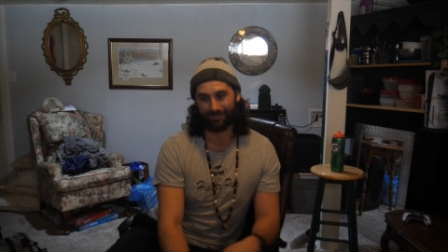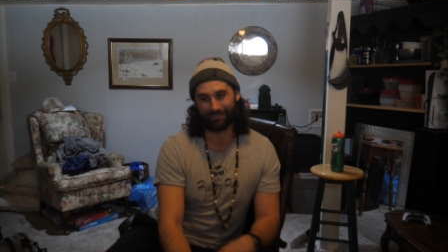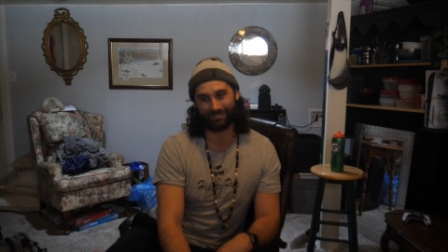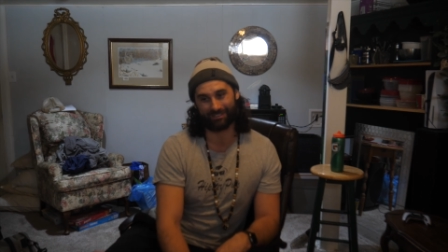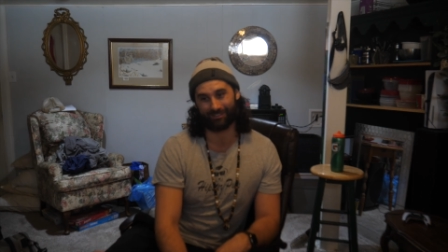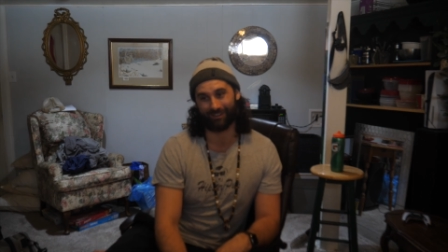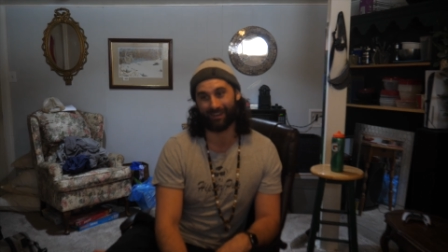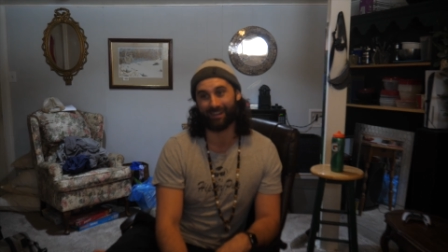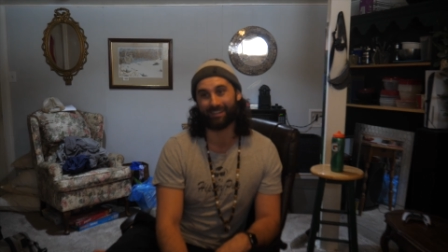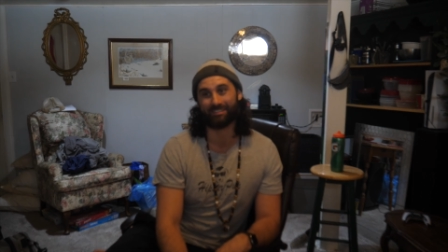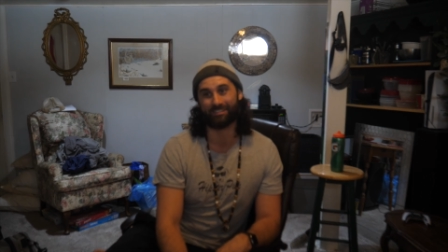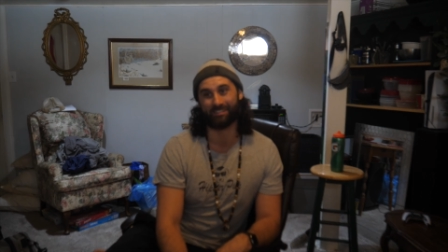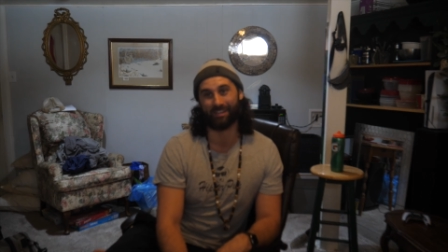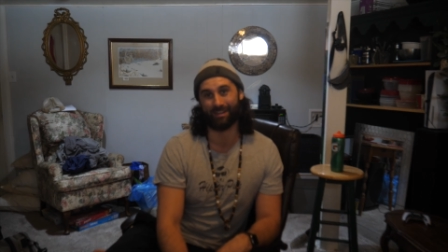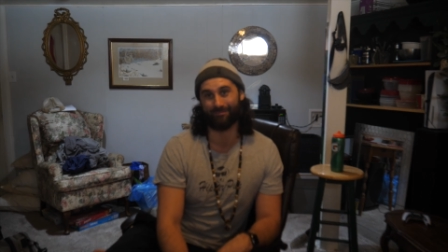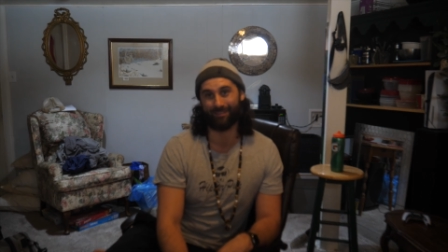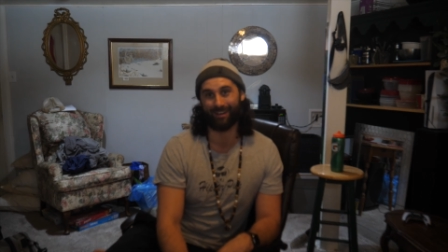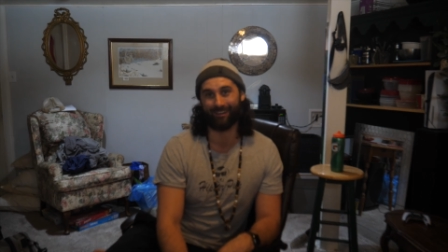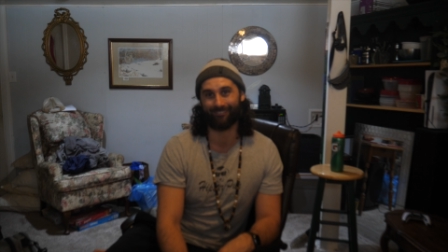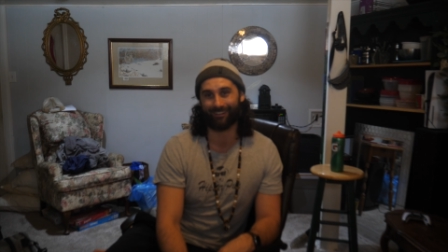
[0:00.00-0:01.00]
It was great.
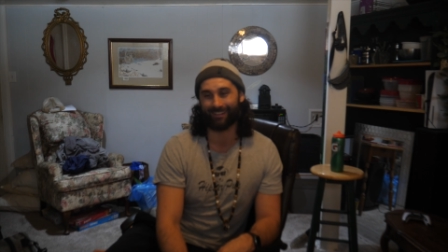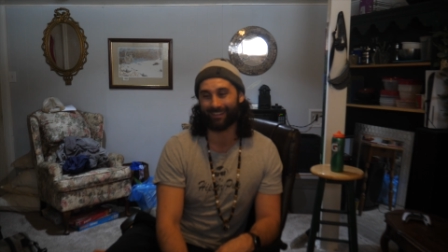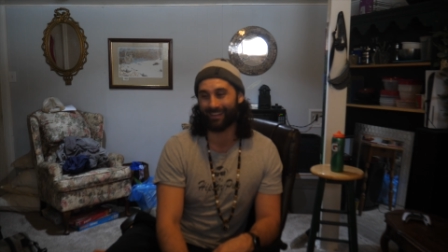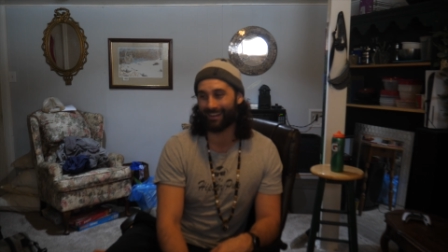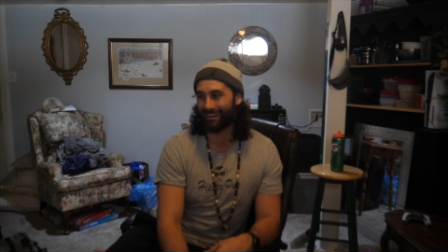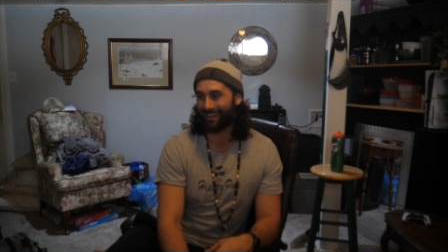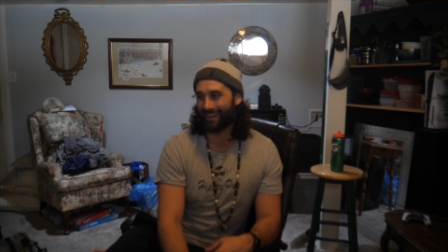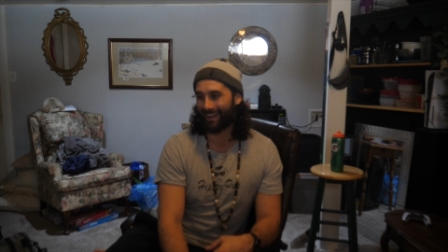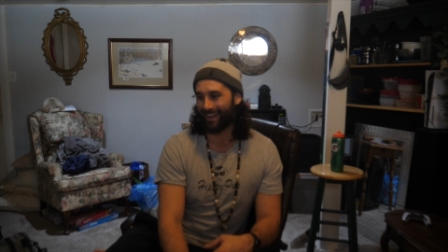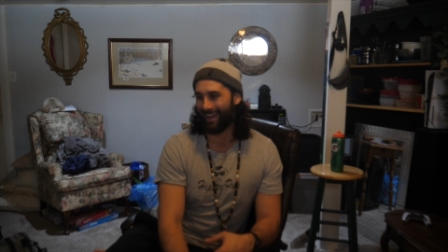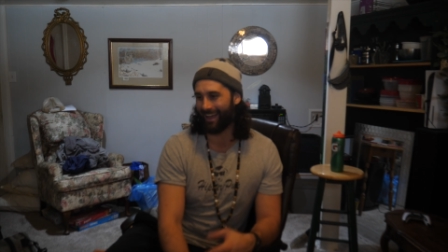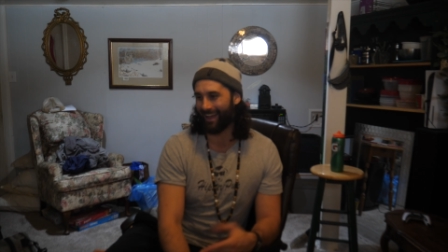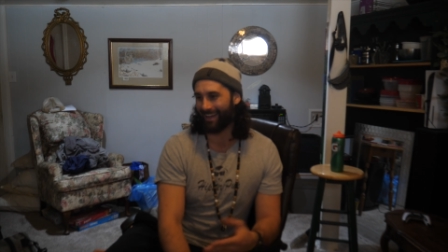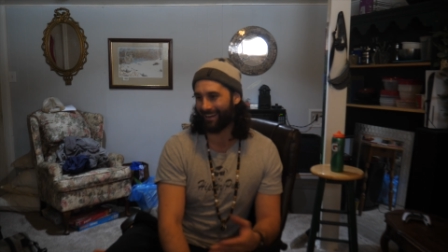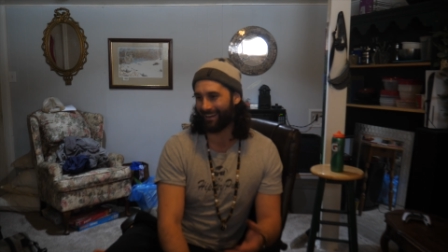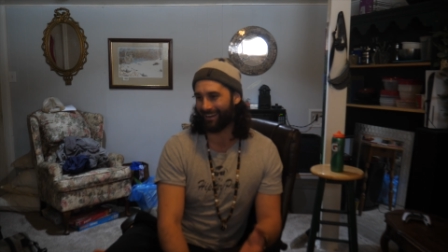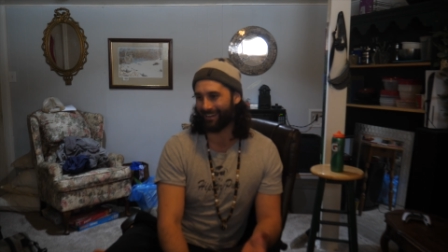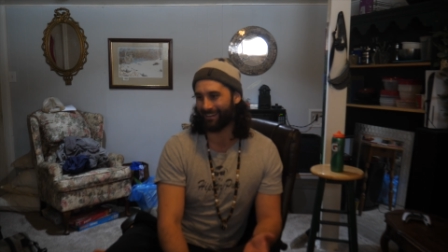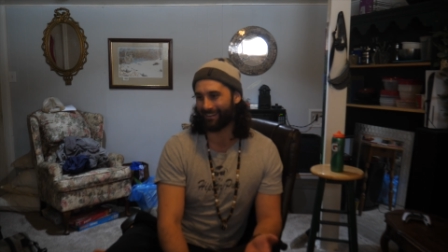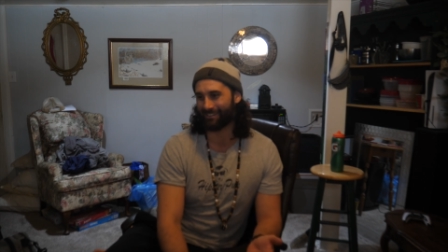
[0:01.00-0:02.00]
Sent me everything.
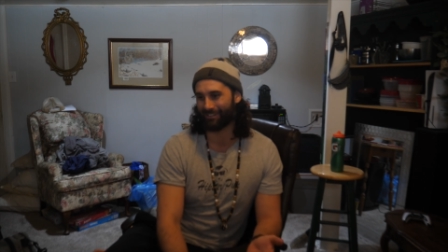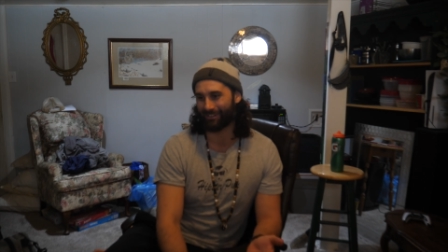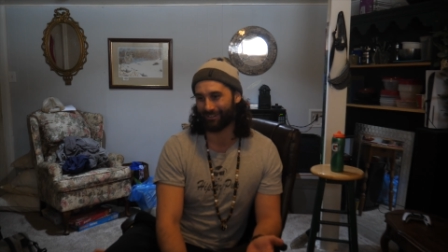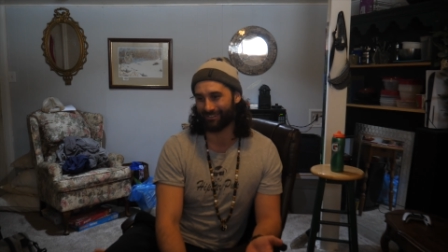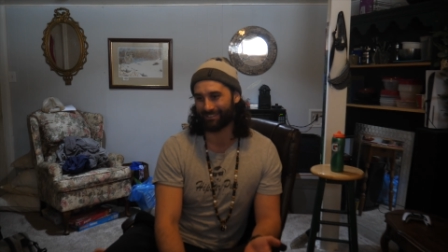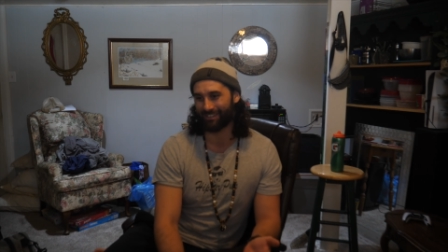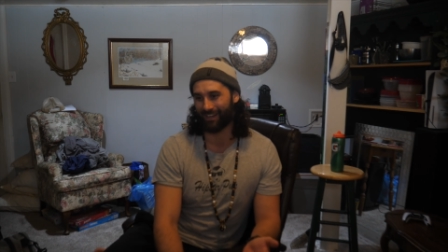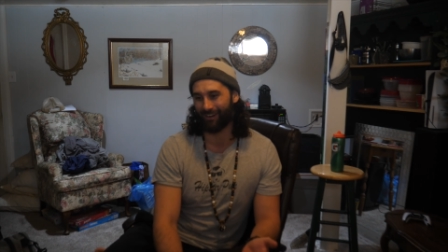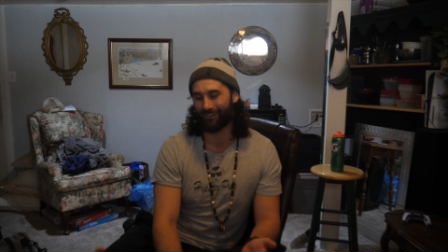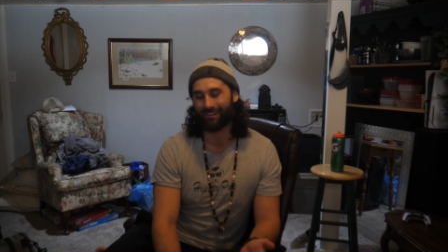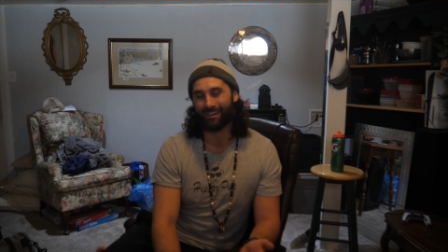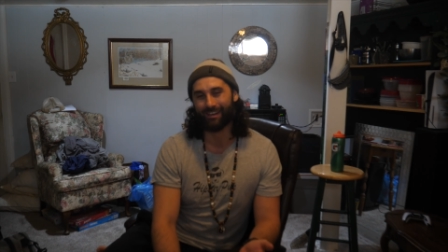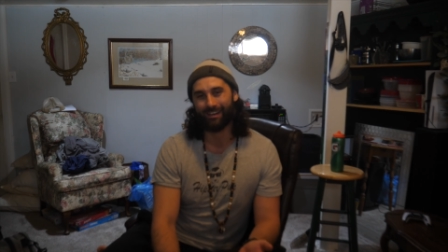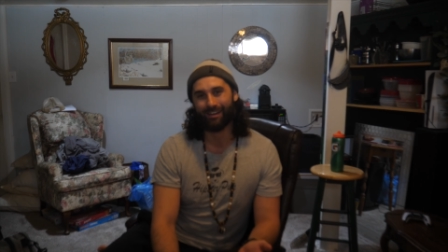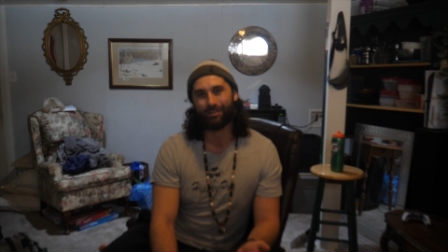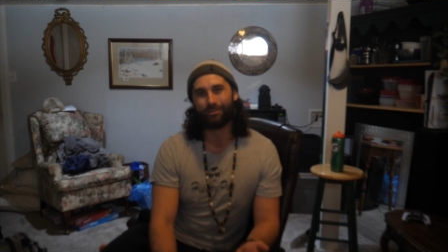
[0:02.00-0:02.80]
And it turns out,